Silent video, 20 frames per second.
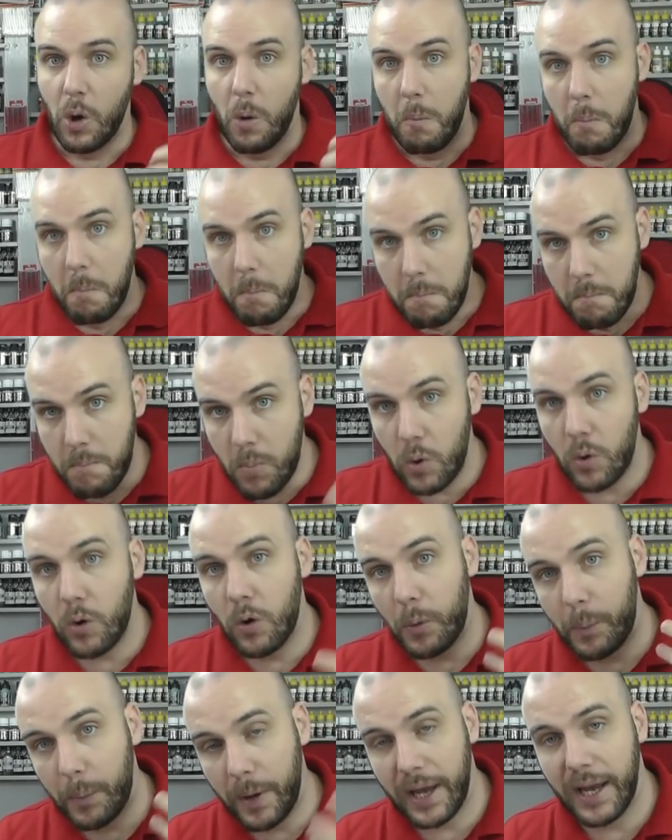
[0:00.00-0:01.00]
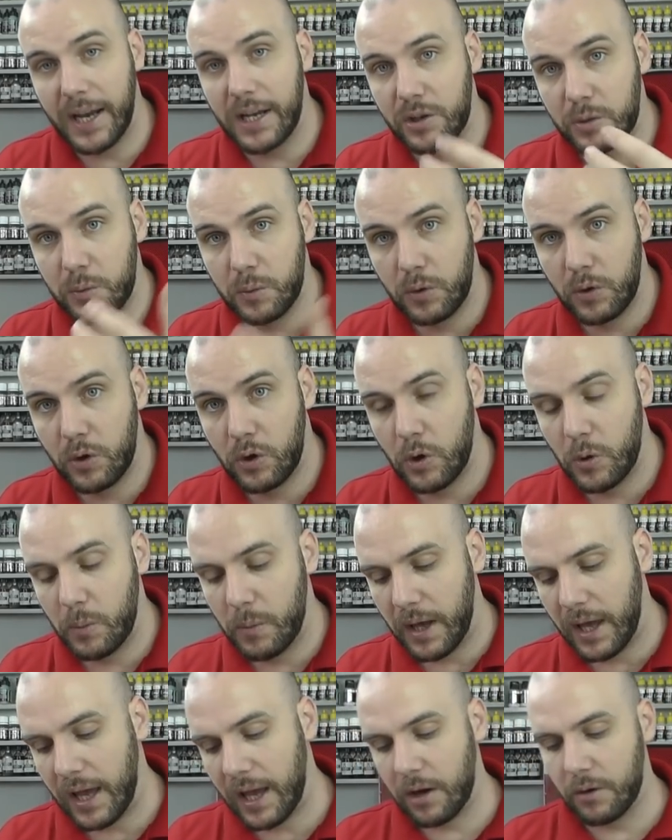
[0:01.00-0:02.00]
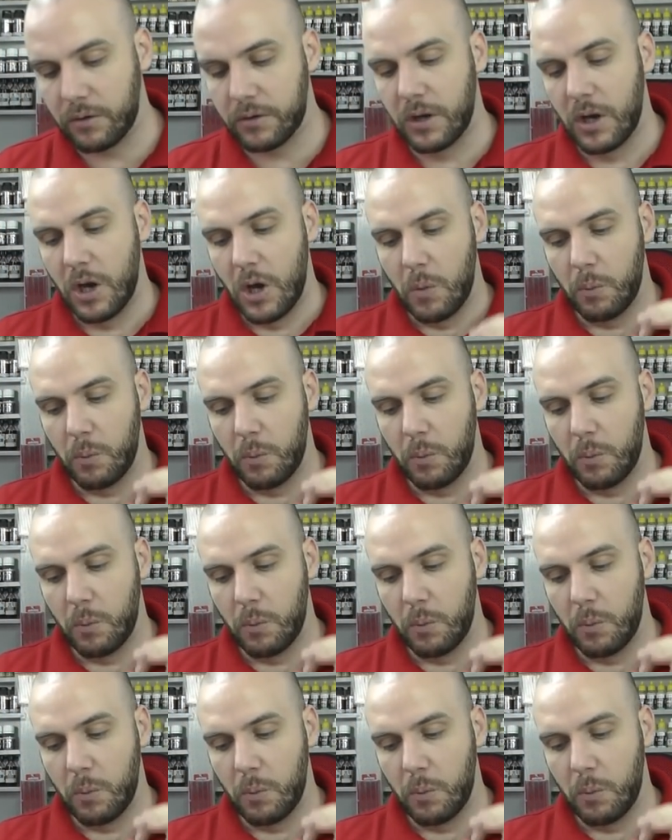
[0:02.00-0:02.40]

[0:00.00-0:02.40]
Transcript: more paint will come out.